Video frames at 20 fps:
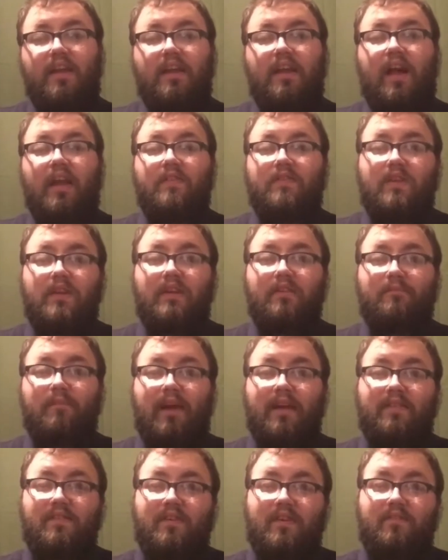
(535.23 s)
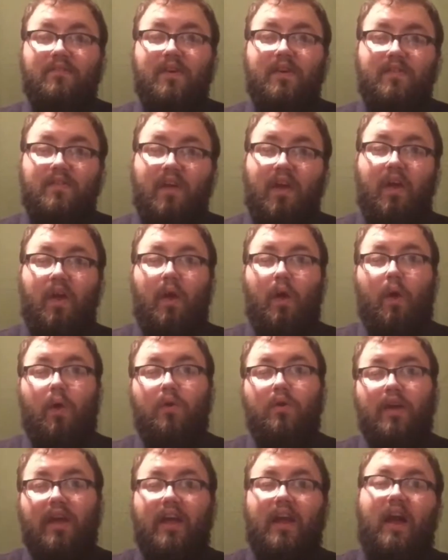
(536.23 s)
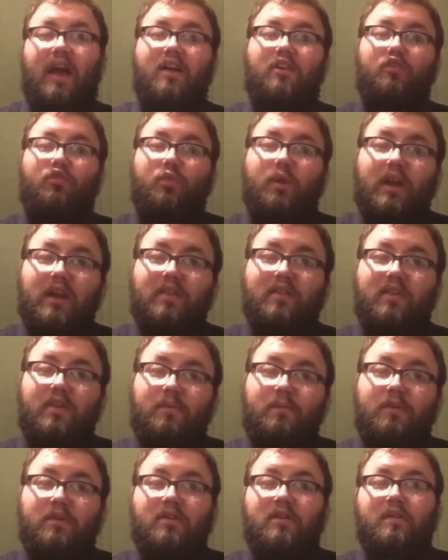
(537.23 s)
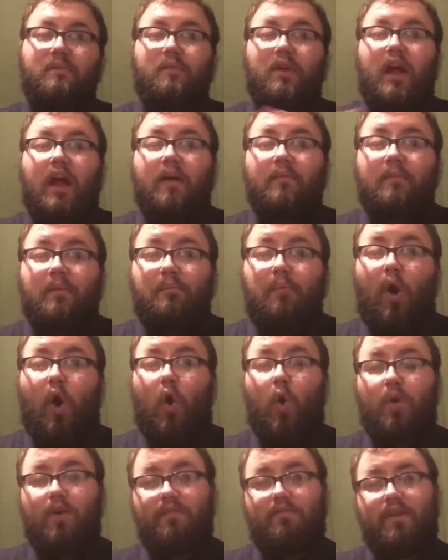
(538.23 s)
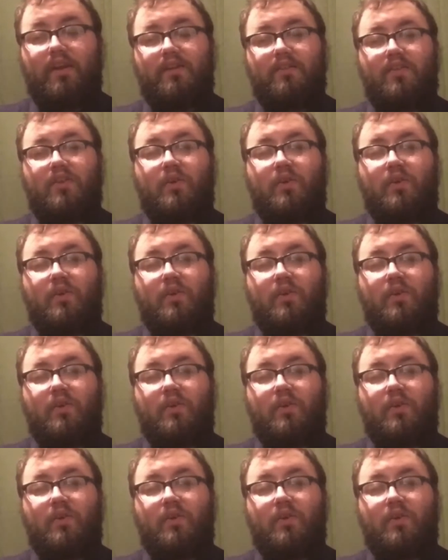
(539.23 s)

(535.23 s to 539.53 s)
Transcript: And I think of myself as, okay, I created the community, but I'm a part of it.